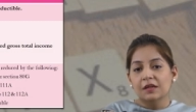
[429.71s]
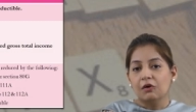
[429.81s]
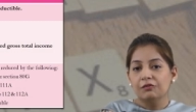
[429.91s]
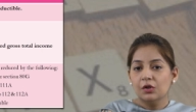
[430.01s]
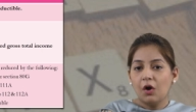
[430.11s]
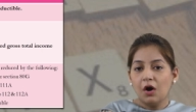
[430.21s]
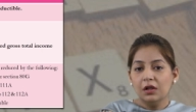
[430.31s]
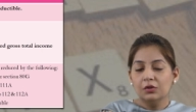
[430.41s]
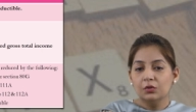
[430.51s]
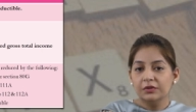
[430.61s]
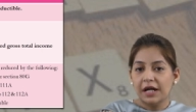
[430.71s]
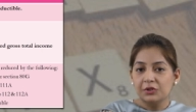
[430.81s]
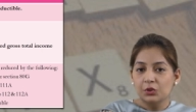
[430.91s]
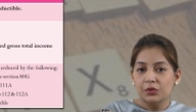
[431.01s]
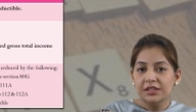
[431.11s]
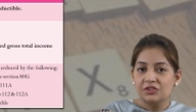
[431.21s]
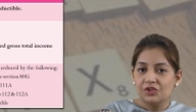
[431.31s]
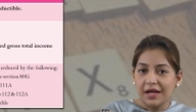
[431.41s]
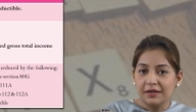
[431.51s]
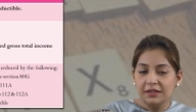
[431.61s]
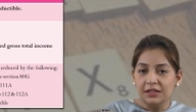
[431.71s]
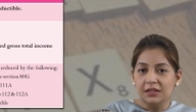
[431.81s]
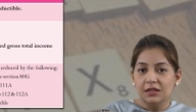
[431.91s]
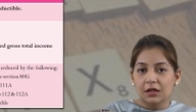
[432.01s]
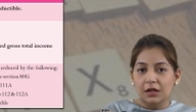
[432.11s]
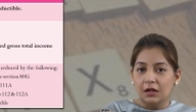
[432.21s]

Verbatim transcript: Now we all know that doing charity,